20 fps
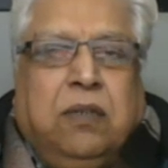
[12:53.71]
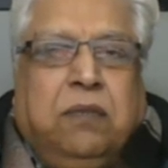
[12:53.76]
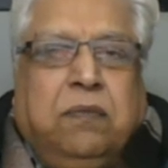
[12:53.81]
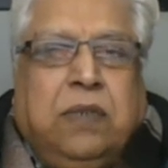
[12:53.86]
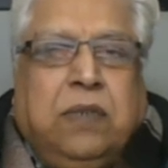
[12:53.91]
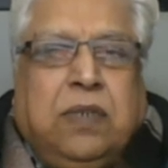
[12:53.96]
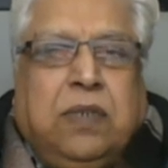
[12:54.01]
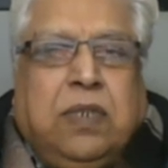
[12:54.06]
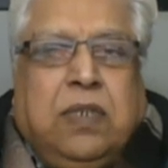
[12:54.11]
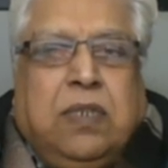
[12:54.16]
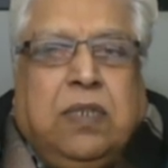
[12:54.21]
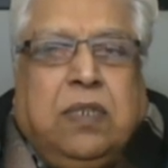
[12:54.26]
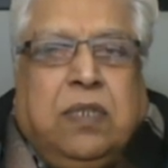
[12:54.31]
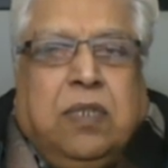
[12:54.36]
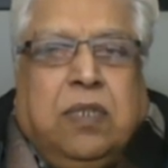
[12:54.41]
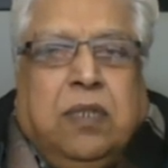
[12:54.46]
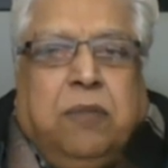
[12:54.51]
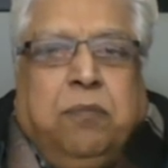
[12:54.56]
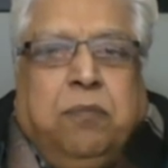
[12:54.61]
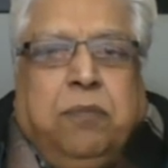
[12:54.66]
which is
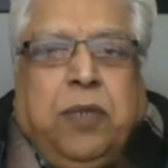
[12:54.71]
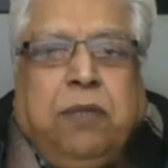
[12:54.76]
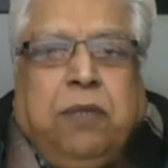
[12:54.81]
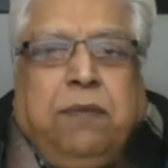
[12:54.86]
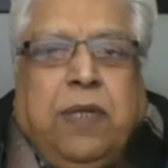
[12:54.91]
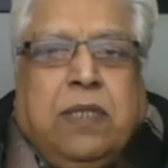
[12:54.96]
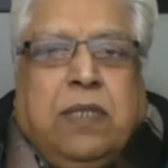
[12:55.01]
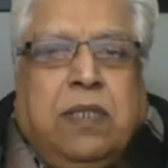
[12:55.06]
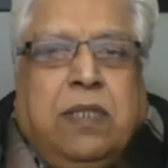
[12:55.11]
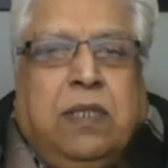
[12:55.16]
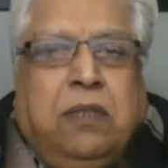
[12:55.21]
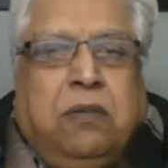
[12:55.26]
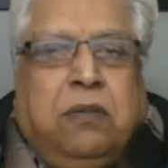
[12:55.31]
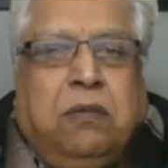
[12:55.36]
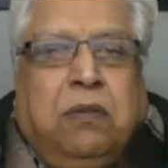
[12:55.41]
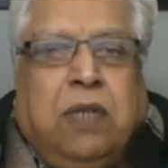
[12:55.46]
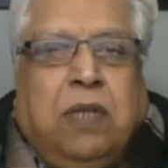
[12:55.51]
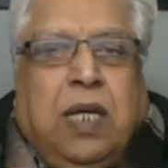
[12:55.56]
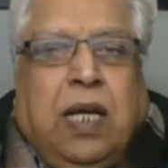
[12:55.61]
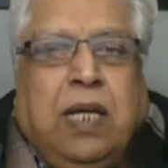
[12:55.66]
previously
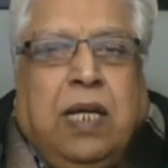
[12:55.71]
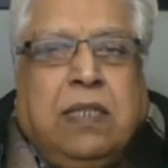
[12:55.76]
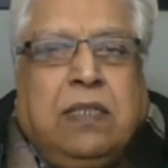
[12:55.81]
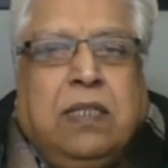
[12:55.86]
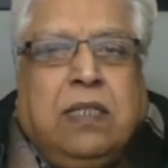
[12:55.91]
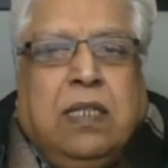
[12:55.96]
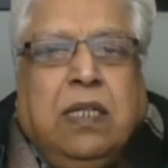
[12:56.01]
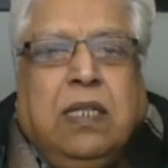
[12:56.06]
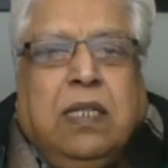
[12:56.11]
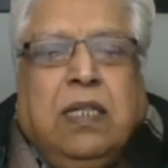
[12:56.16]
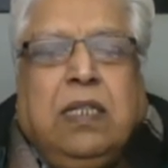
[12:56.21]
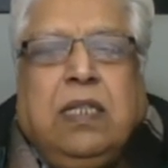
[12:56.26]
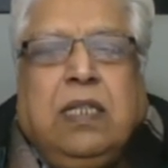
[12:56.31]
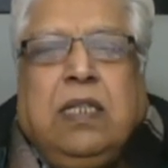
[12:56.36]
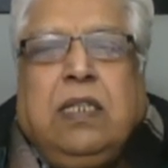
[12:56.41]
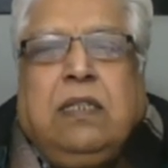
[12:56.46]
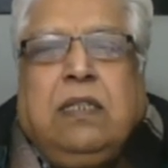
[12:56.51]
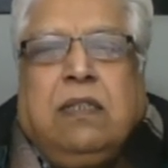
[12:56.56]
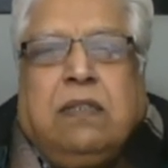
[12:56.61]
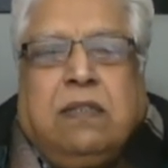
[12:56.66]
known as
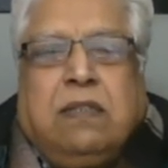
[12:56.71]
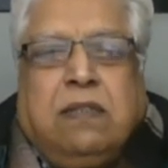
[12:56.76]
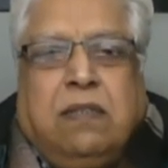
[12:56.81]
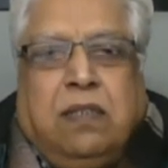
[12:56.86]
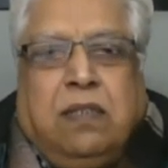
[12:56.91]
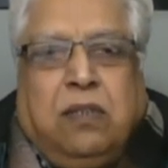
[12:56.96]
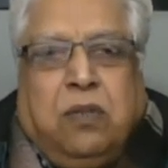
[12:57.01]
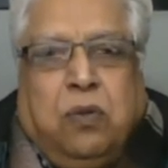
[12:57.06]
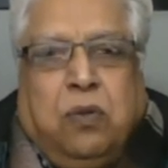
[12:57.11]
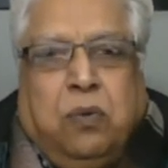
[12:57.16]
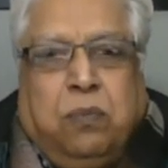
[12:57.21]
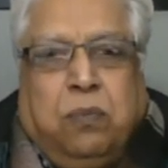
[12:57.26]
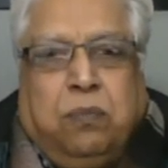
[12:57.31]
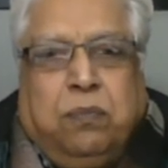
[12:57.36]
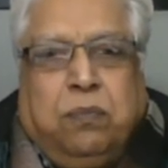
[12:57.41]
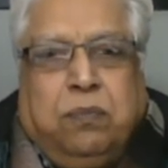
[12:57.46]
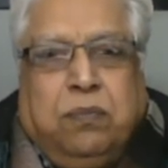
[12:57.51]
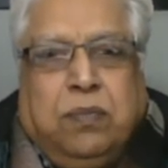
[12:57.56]
Reiter's syndrome.